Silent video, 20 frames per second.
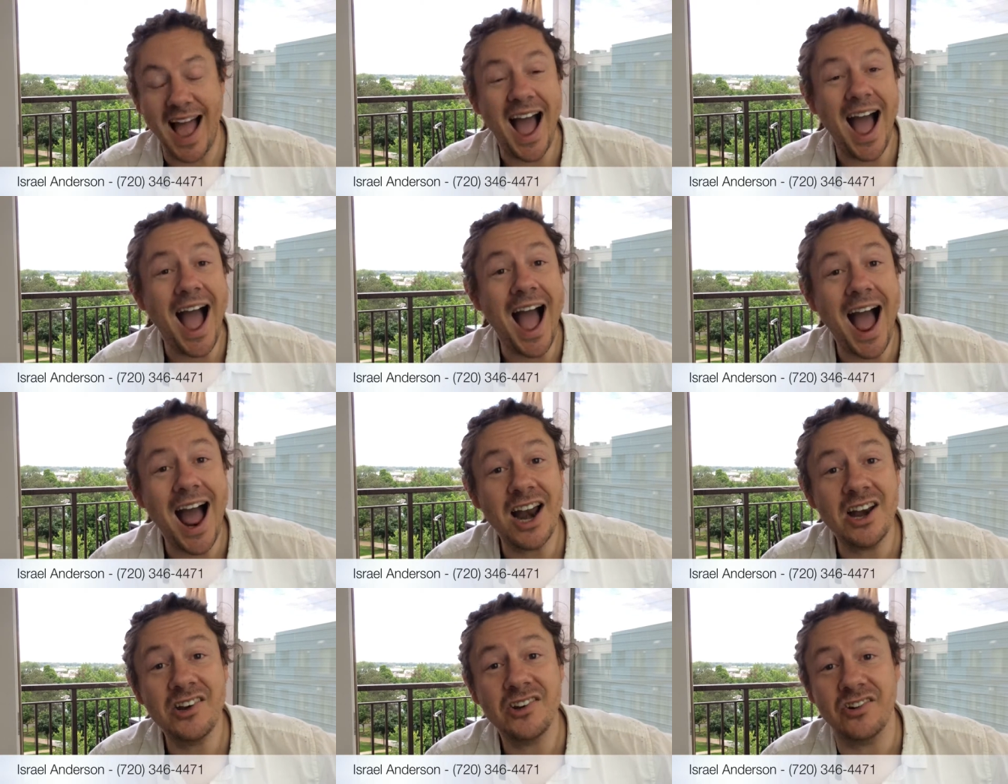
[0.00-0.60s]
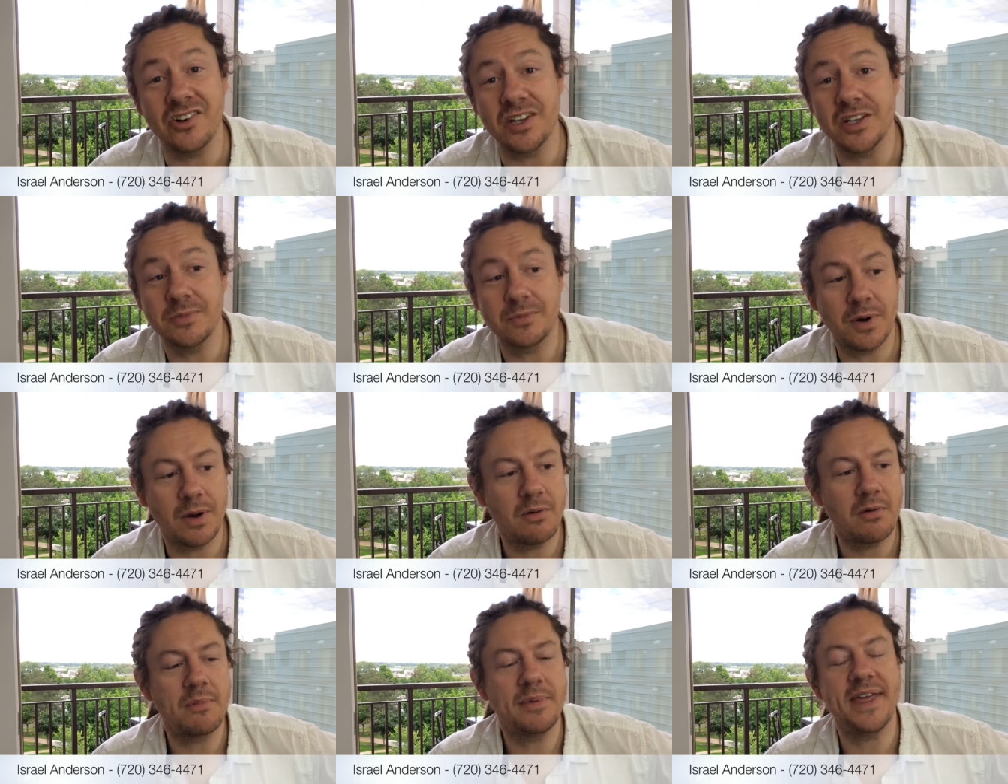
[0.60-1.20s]
hundreds,
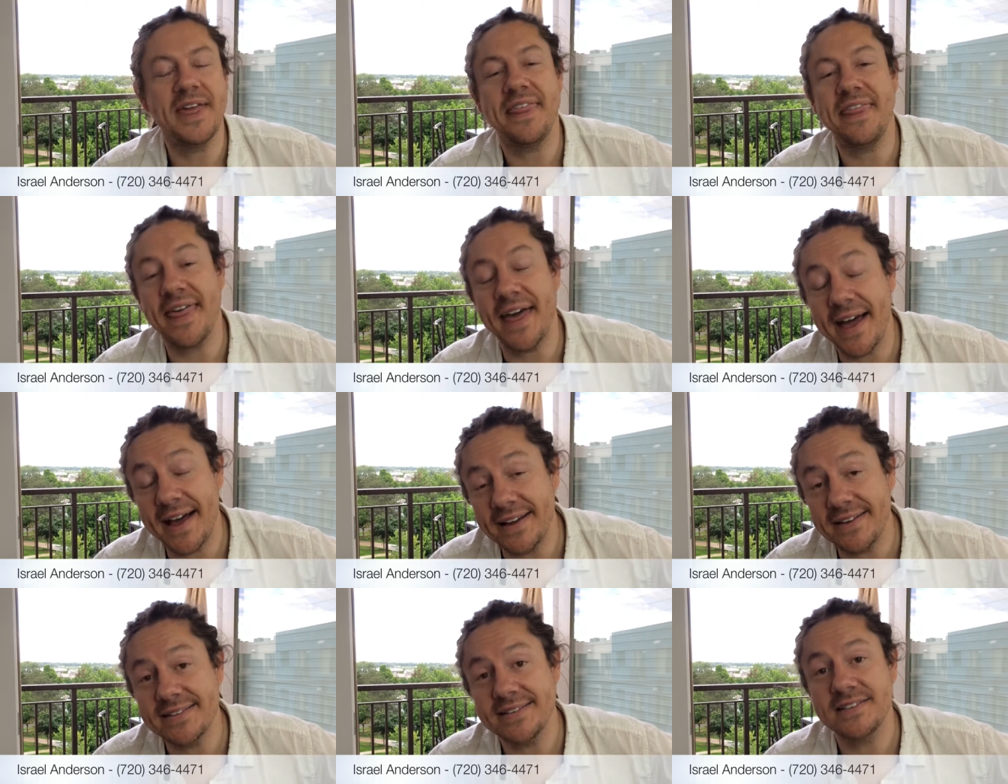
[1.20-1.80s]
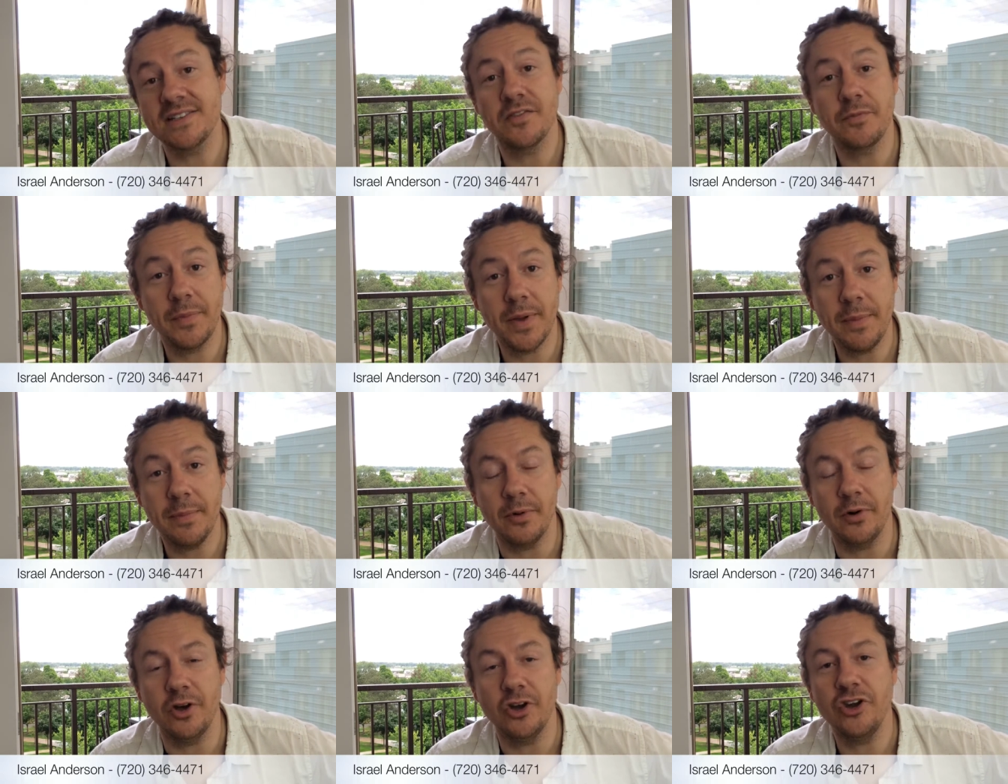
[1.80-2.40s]
probably thousands of
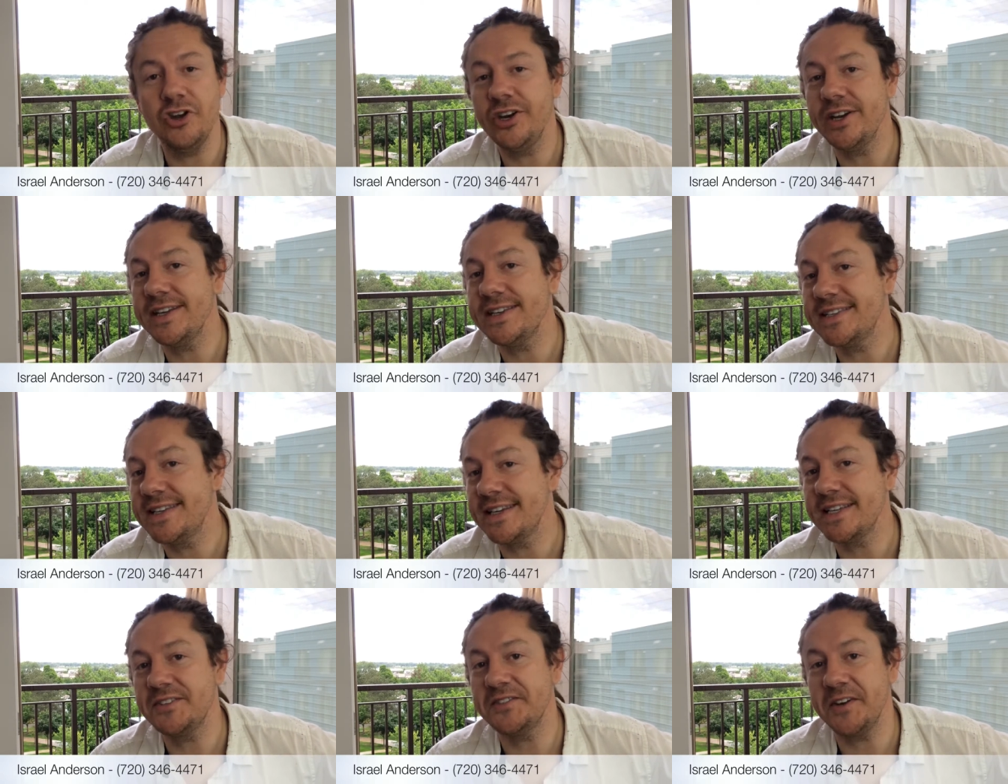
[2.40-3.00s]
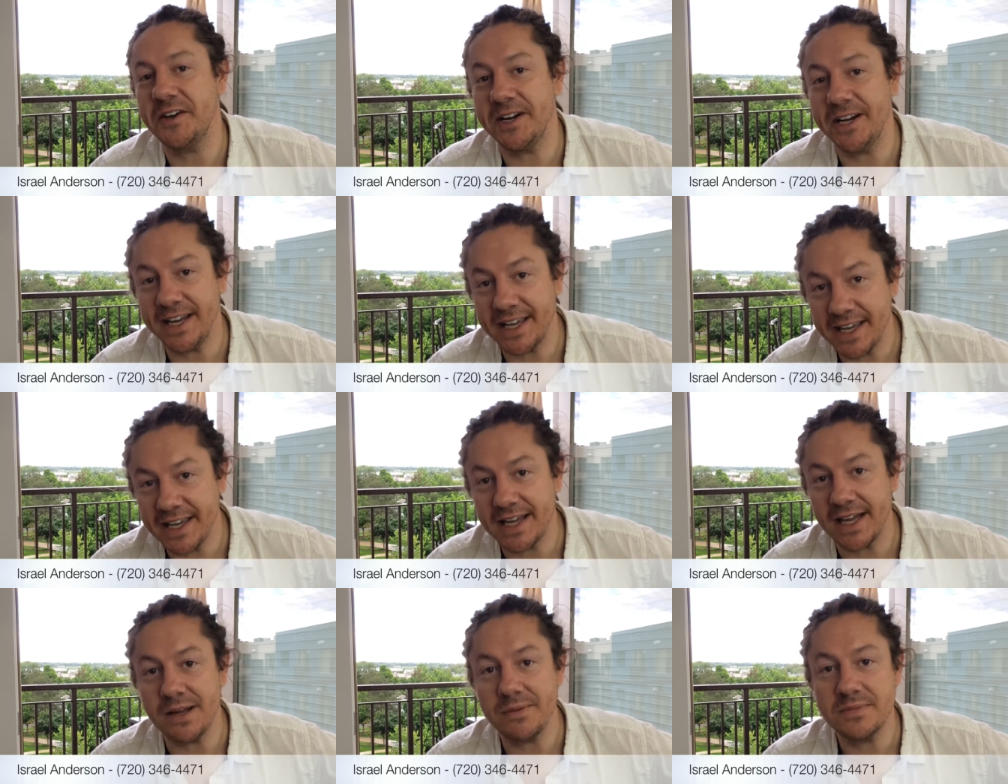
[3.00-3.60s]
people earning six figure
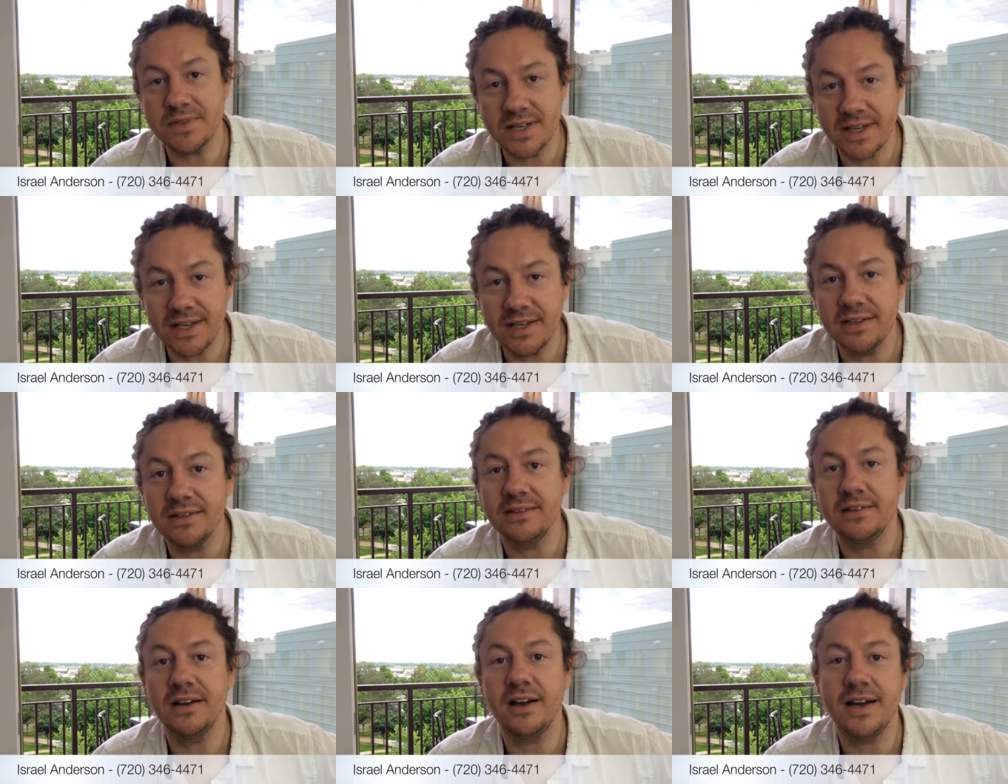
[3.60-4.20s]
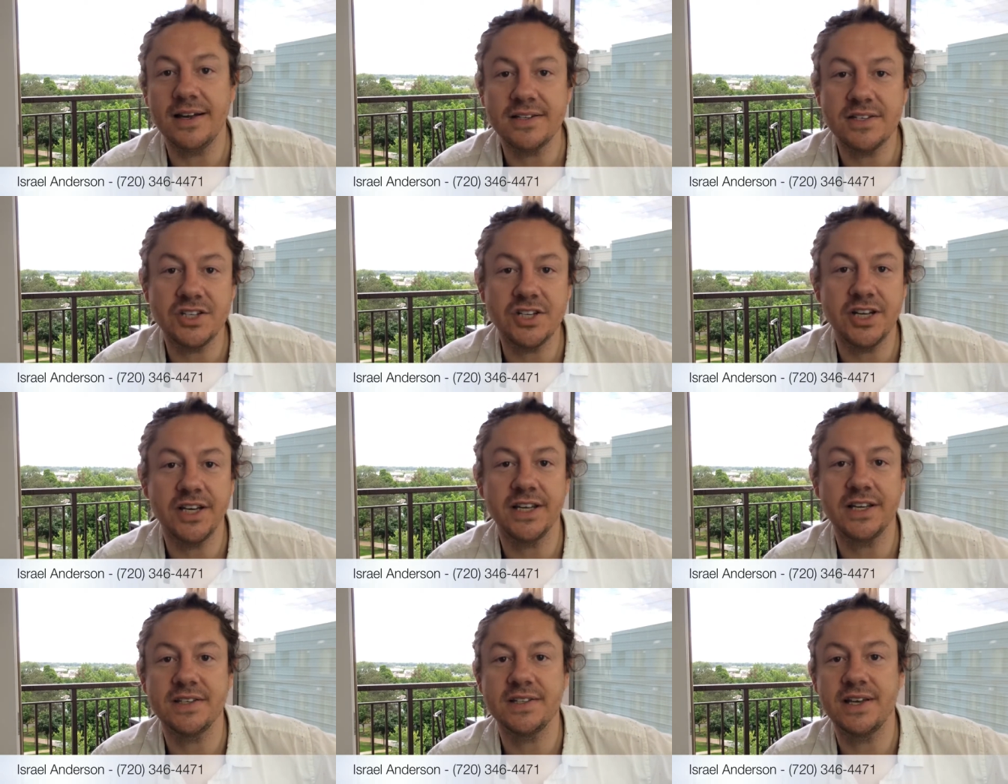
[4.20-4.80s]
incomes in
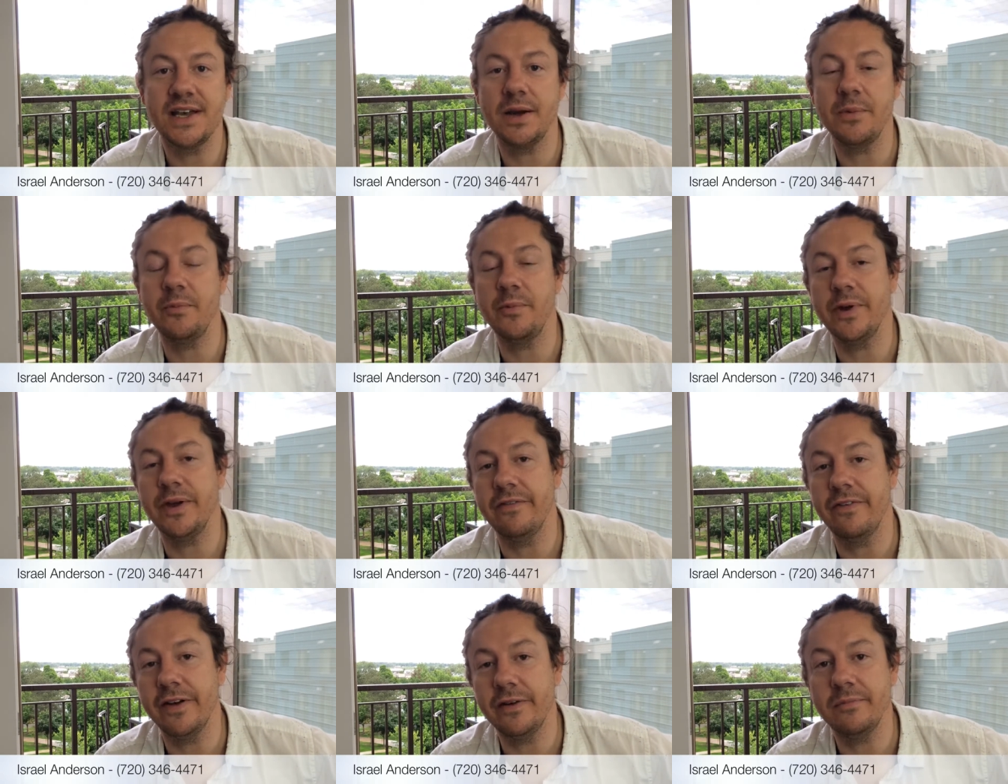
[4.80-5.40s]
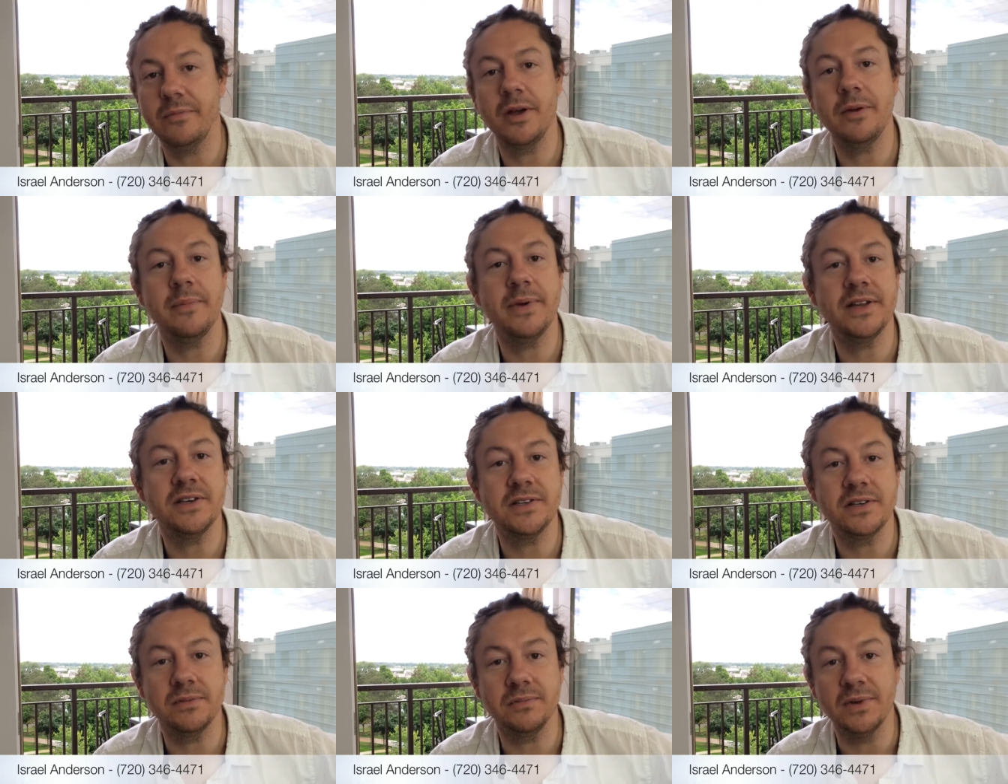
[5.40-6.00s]
Isagenix, and we've hit
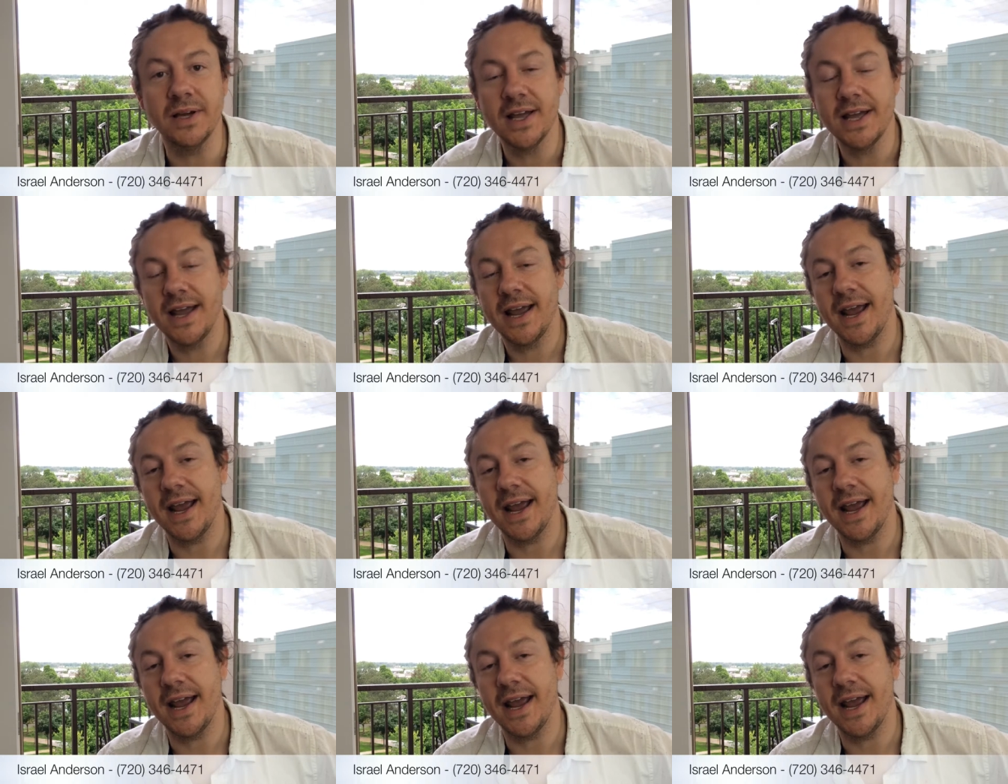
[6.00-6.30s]
momentum,